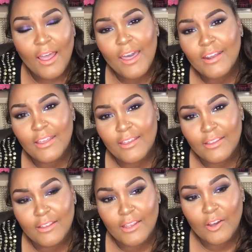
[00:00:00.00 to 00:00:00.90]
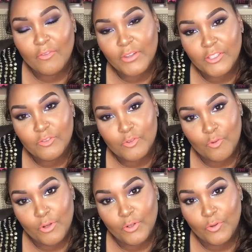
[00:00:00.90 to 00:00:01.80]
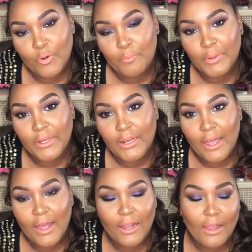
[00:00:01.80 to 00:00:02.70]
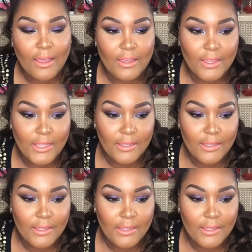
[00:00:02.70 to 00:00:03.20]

had health issues on and on, but not like